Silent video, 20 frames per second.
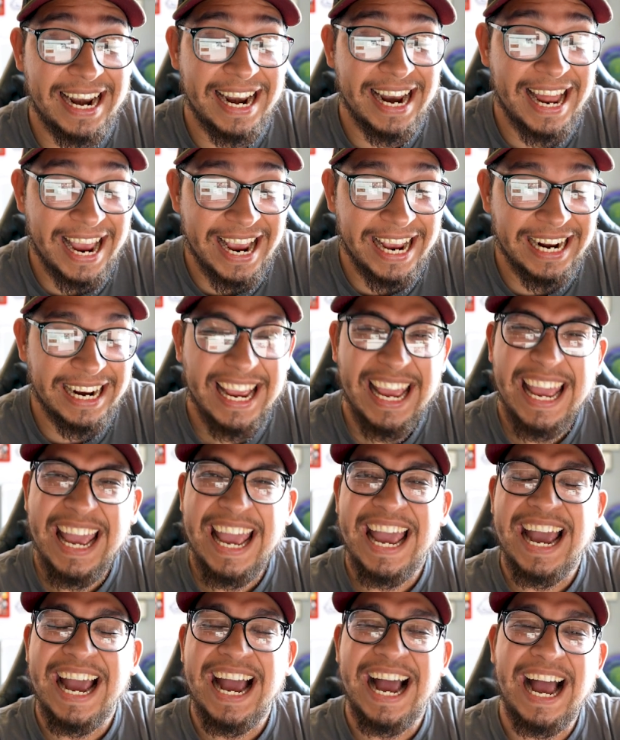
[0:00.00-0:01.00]
night.
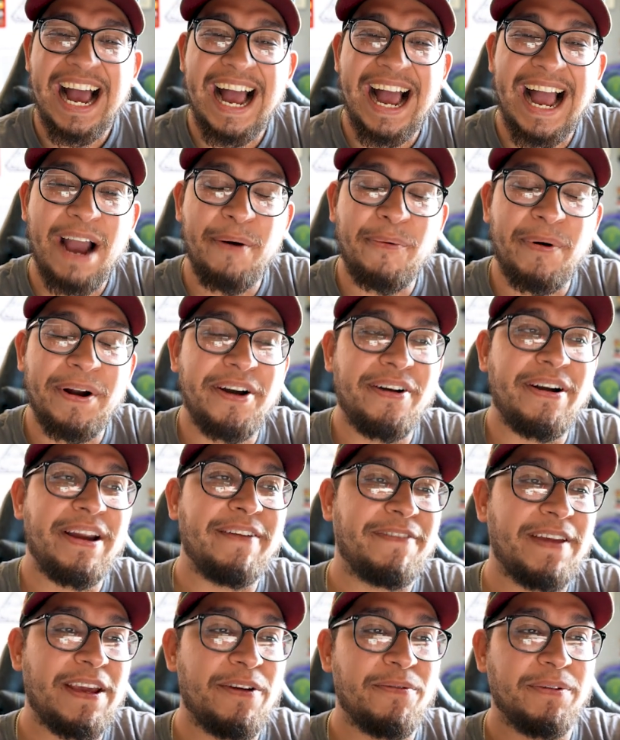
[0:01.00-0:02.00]
I wonder
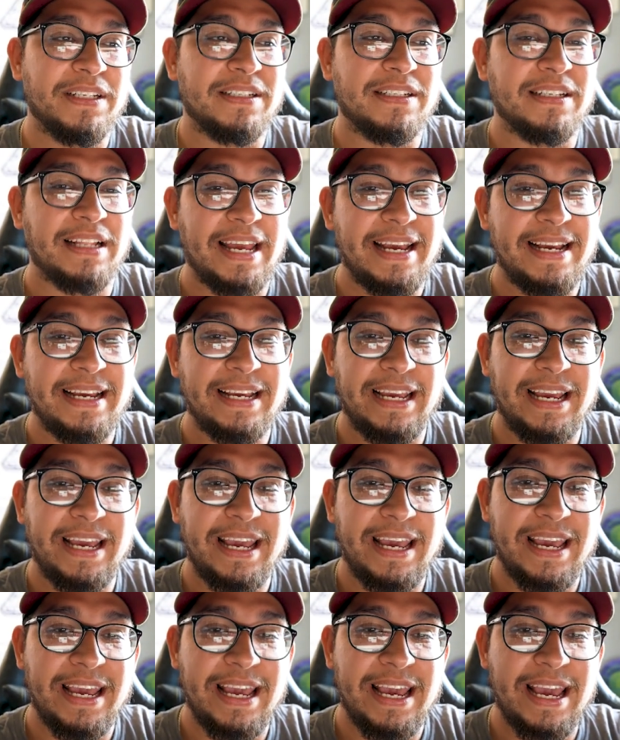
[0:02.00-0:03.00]
if he was like
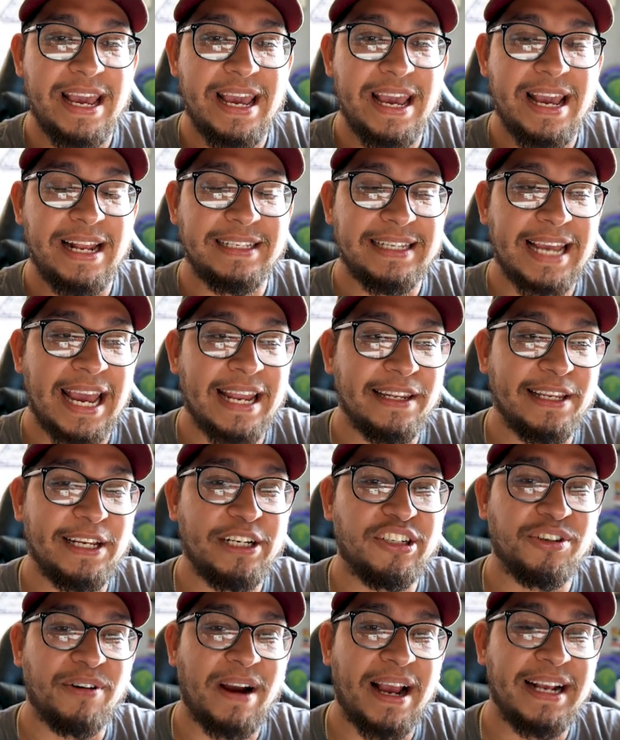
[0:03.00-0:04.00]
intently
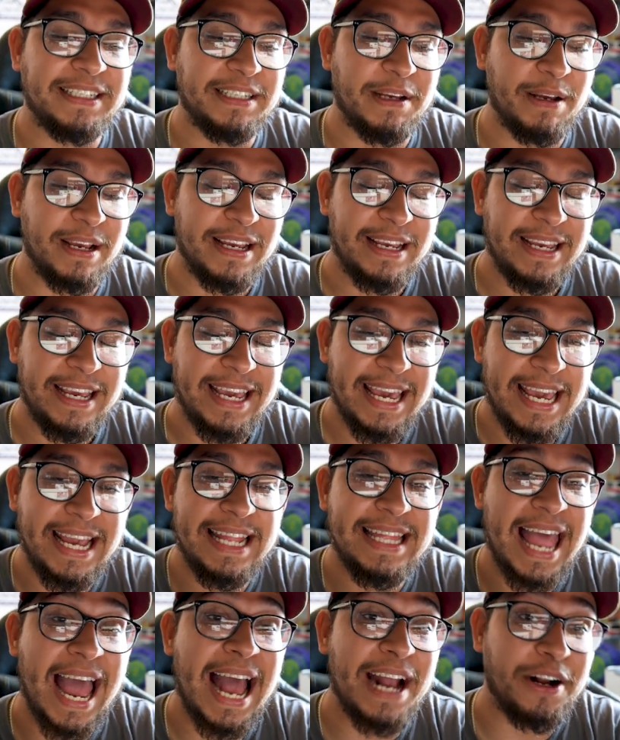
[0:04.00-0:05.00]
trying to
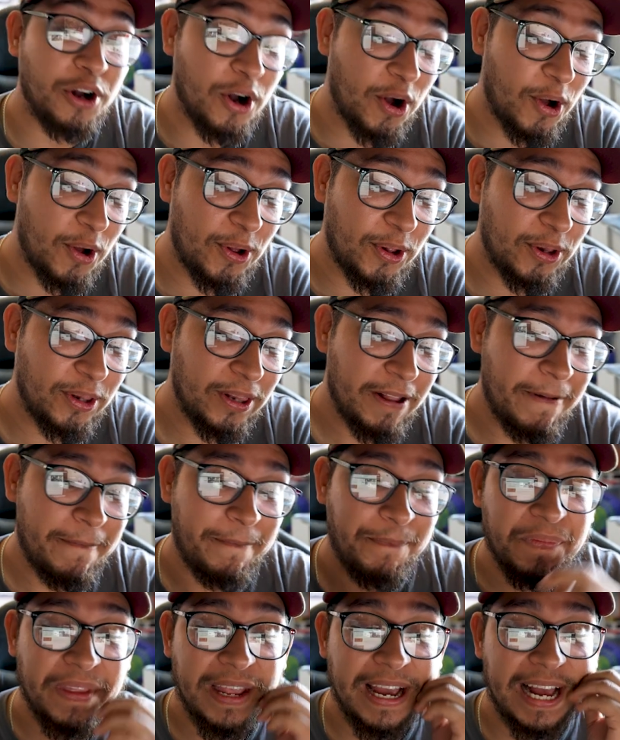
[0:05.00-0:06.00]
hit that goal
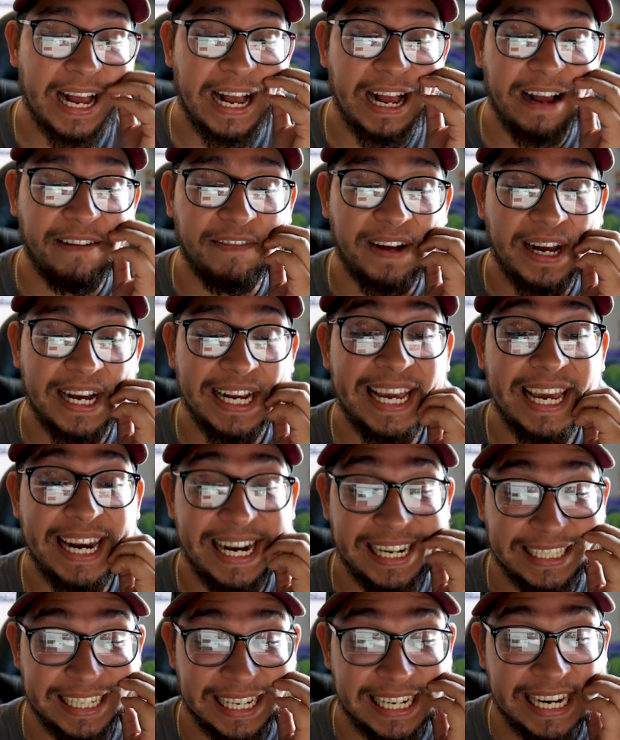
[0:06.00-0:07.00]
of
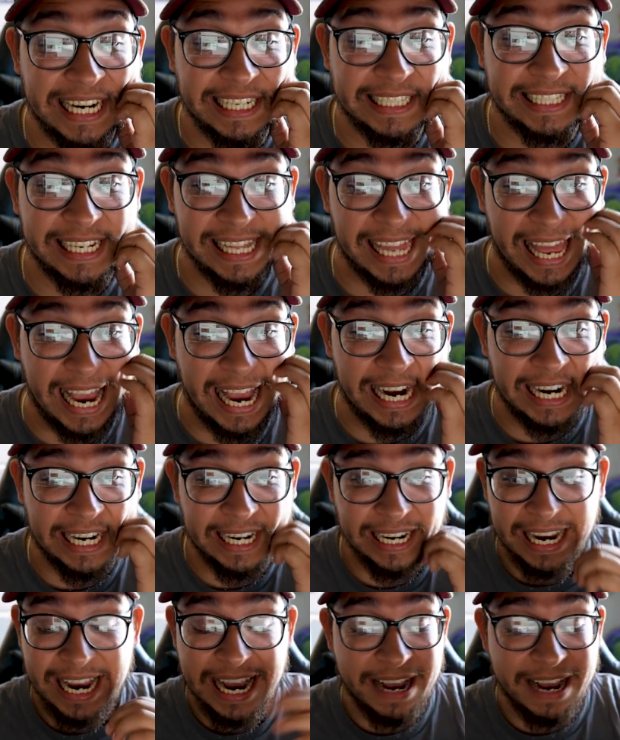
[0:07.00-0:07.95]
getting to Disneyland.